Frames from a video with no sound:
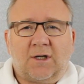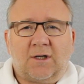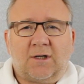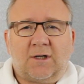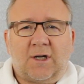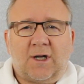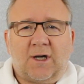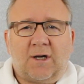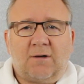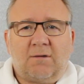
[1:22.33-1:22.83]

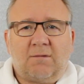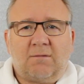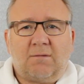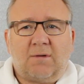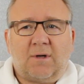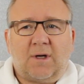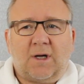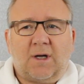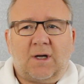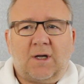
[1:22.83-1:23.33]
Now,
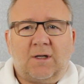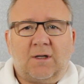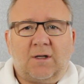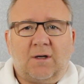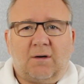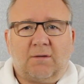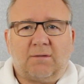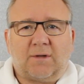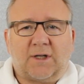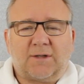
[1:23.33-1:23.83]
in the
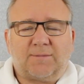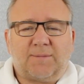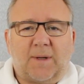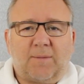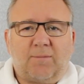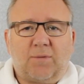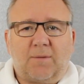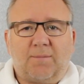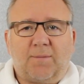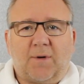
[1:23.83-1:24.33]
old days,
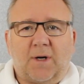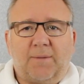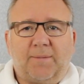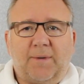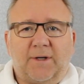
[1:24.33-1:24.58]
people would buy